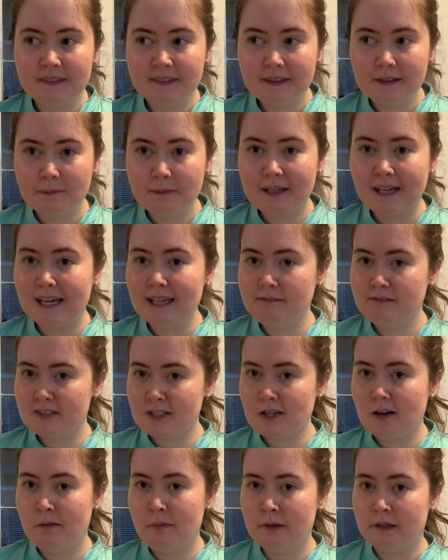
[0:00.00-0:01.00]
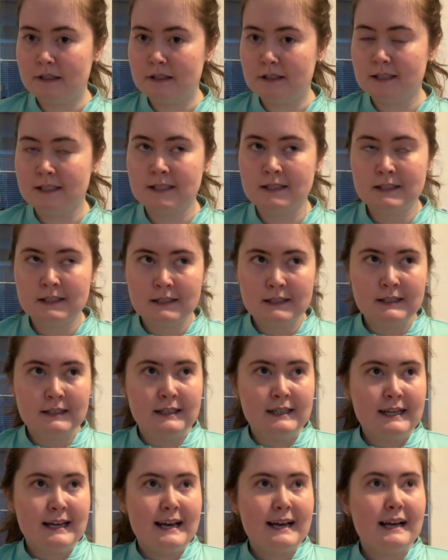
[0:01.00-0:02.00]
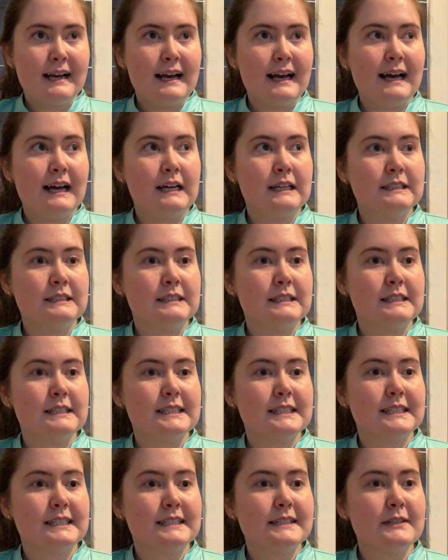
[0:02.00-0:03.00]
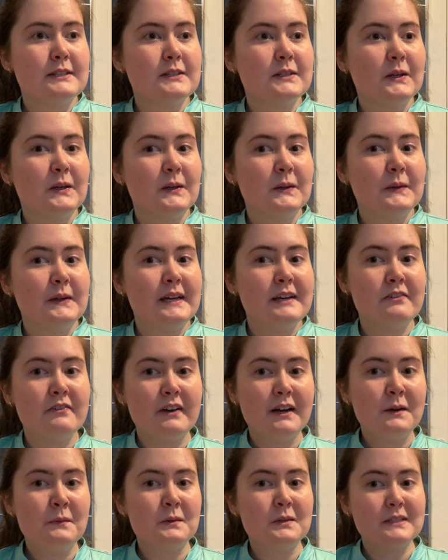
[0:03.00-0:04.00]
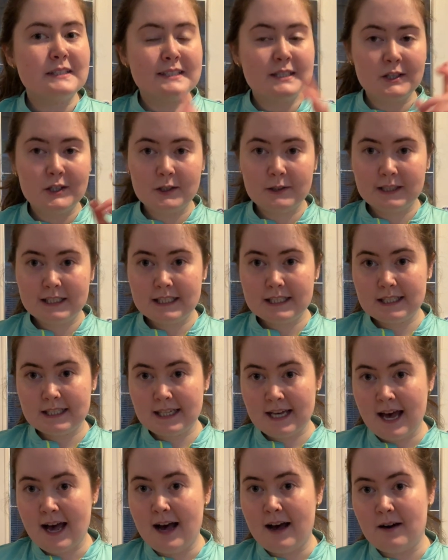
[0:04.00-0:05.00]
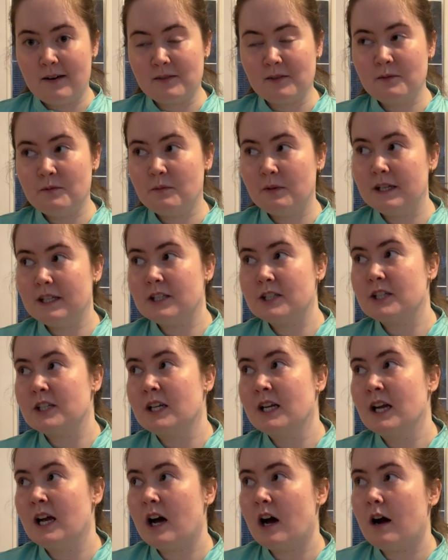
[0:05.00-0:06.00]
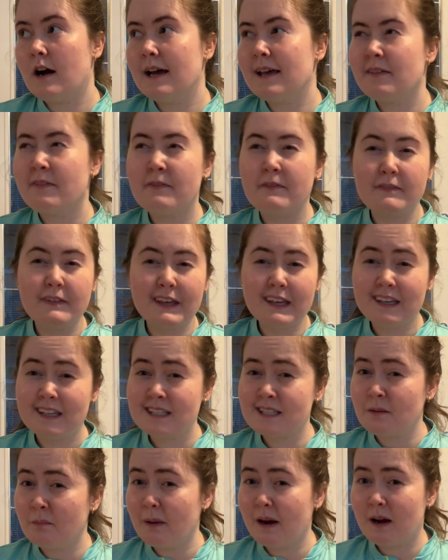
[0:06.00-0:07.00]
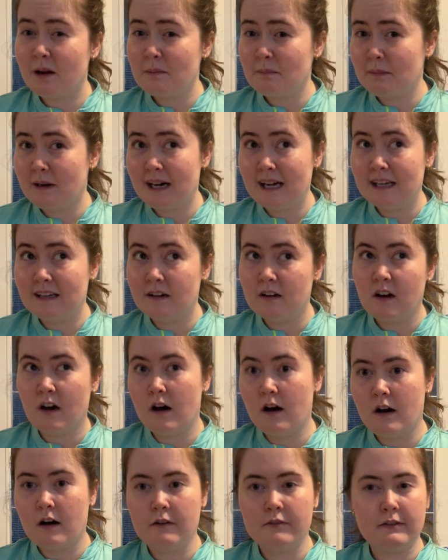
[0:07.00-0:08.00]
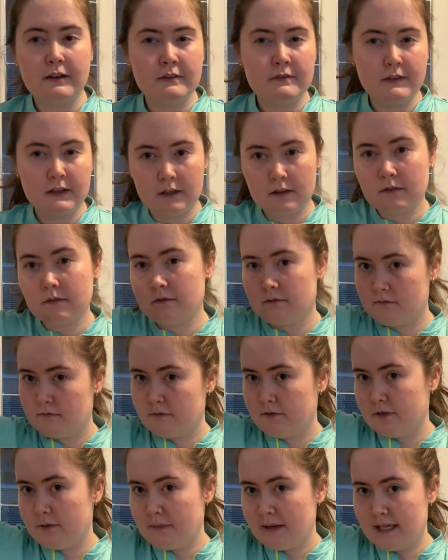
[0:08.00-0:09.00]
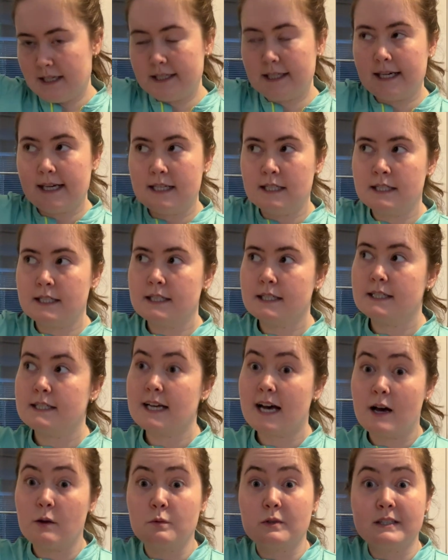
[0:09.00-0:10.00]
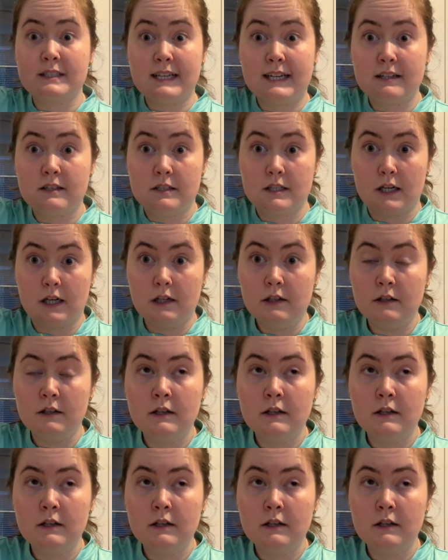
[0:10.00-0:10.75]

we're kind of scuppered. And so if I want to go into town, which I think is about a mile and a half, I think, for me to get into the town centre,